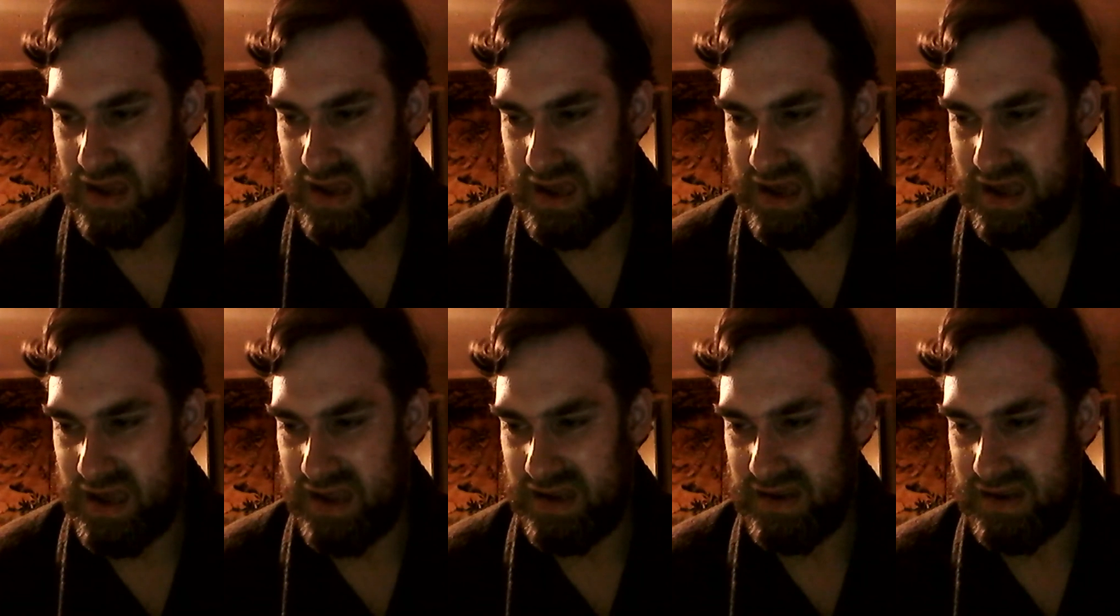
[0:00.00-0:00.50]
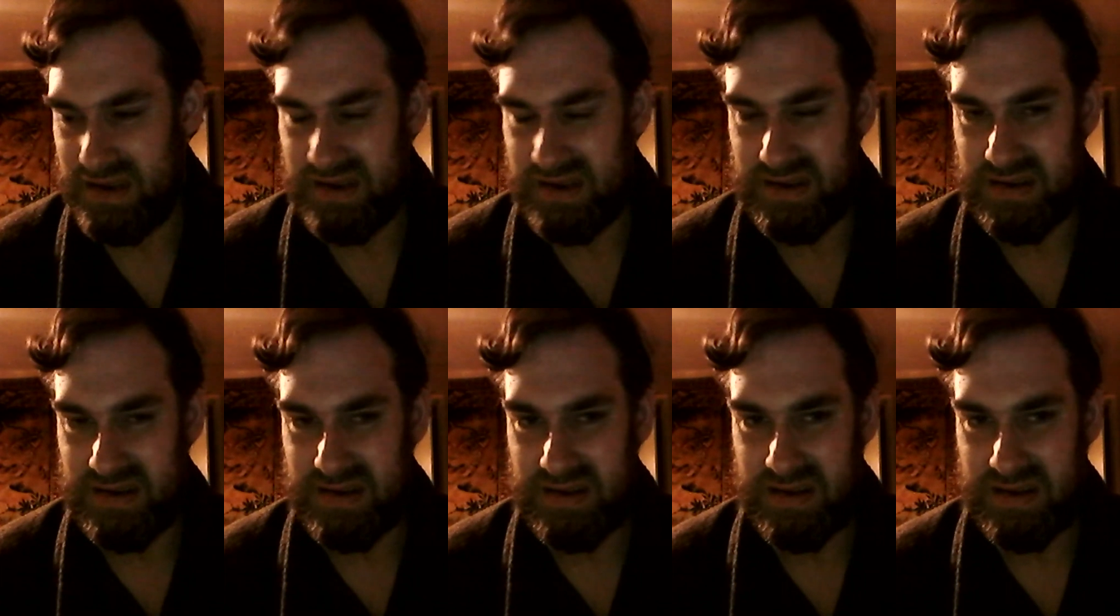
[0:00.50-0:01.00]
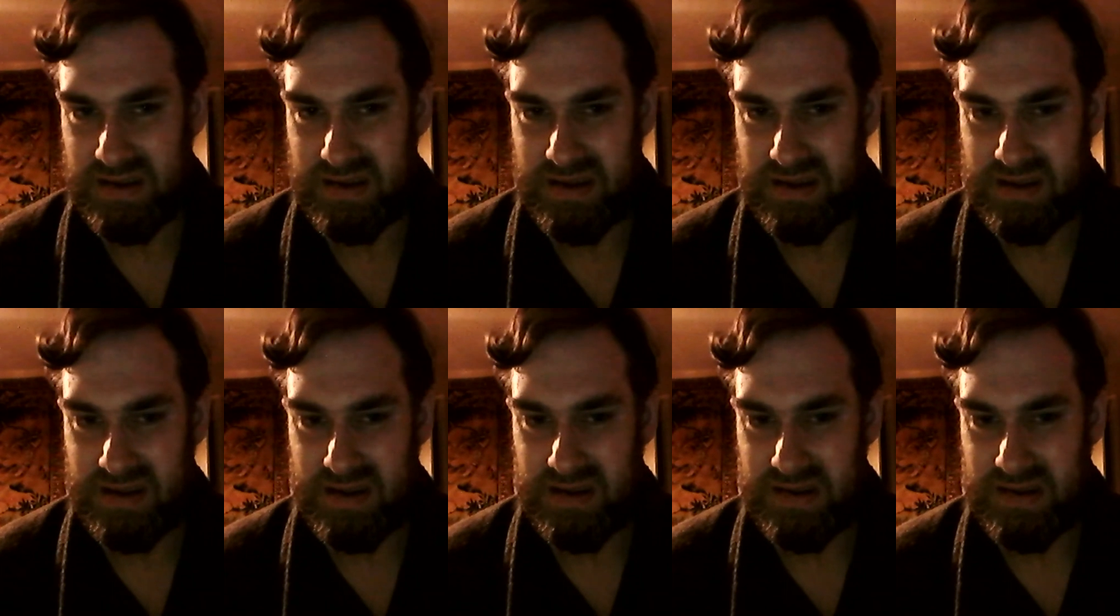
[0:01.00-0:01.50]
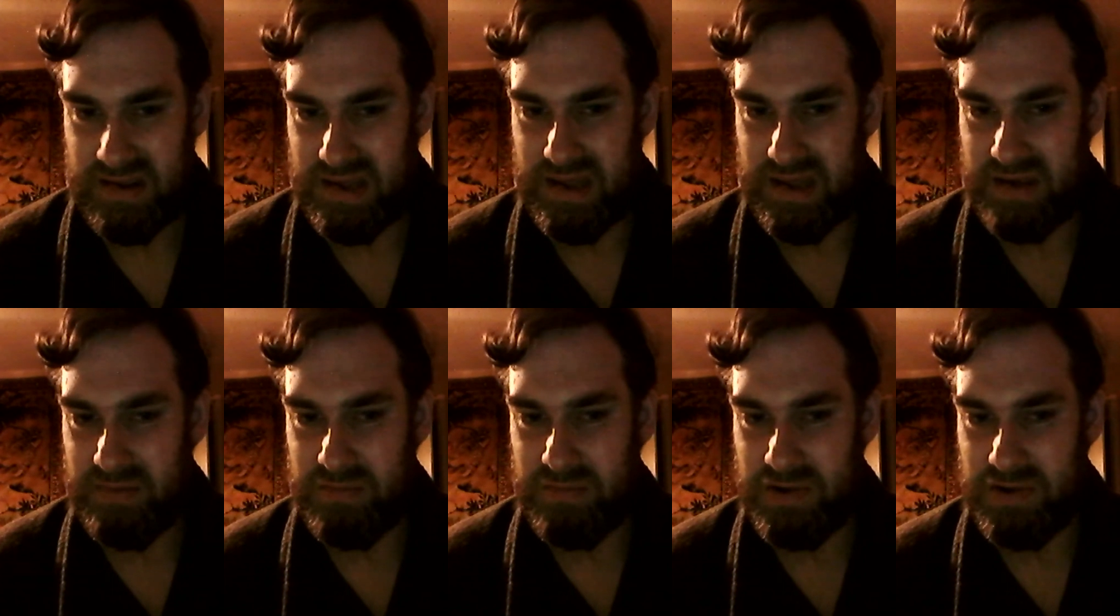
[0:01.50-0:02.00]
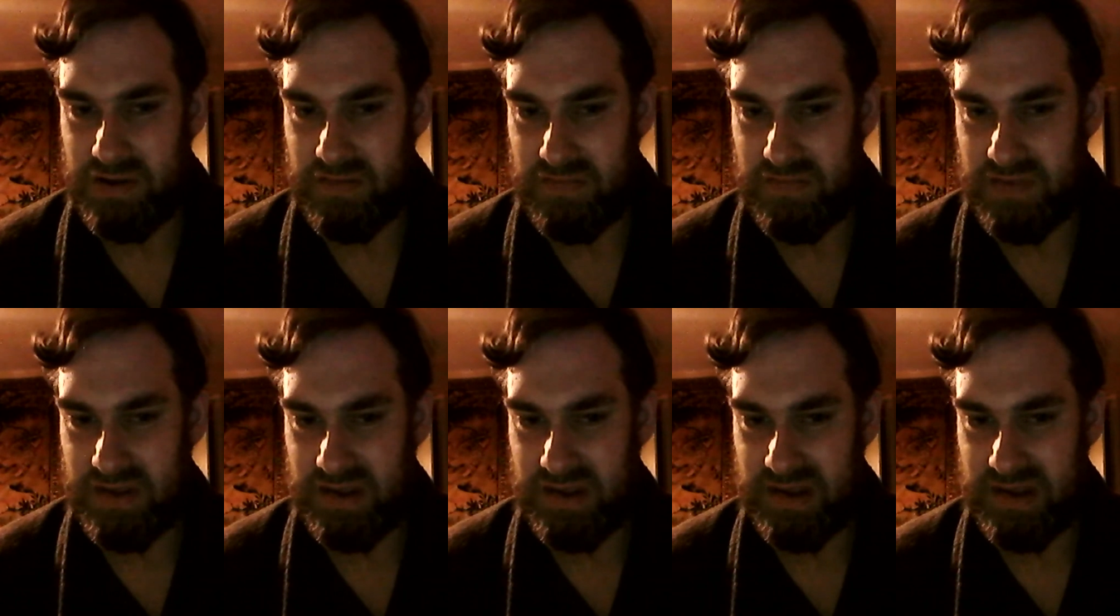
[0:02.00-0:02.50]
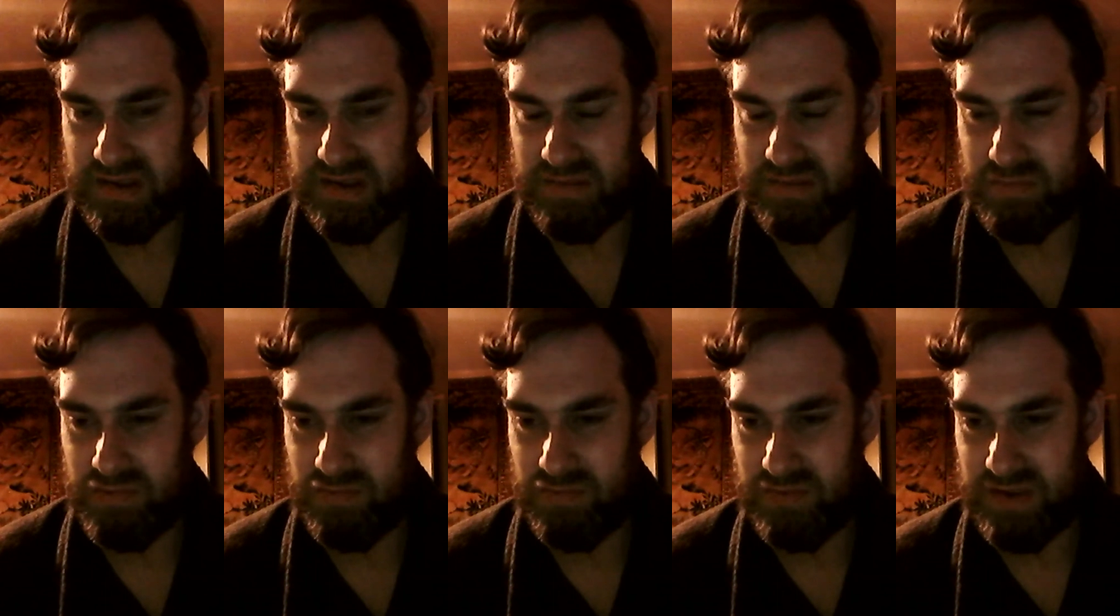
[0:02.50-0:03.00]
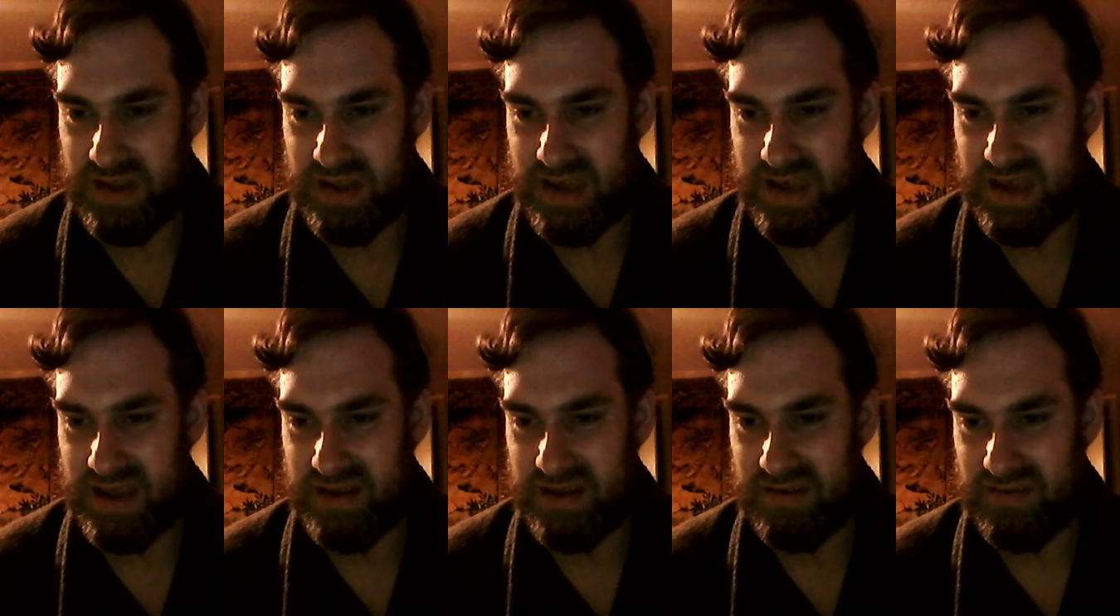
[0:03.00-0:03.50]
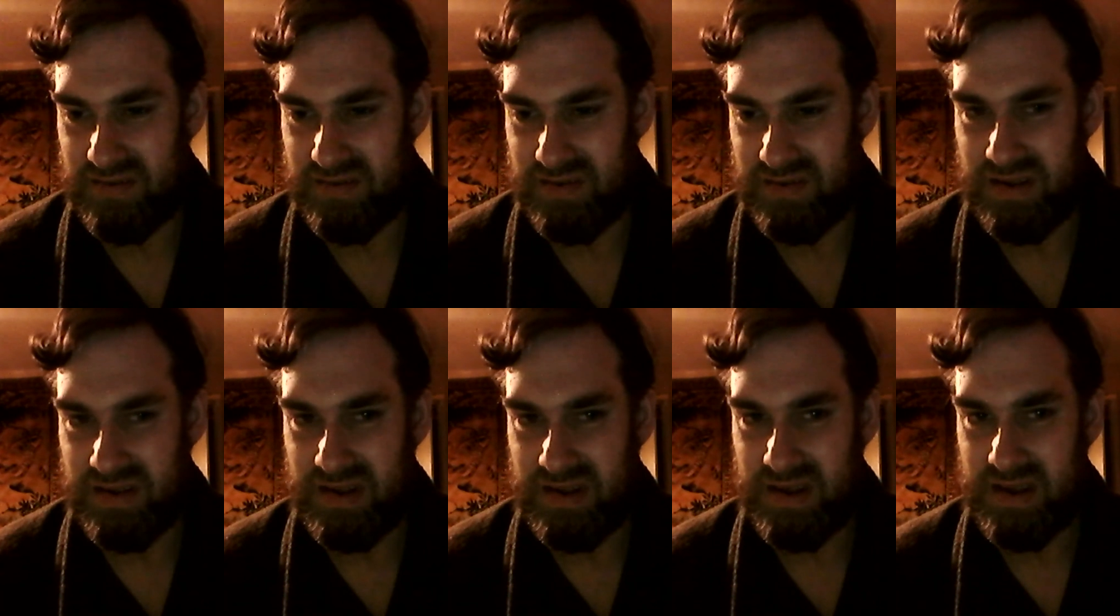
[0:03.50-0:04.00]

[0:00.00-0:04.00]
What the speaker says: And so they move to this small town.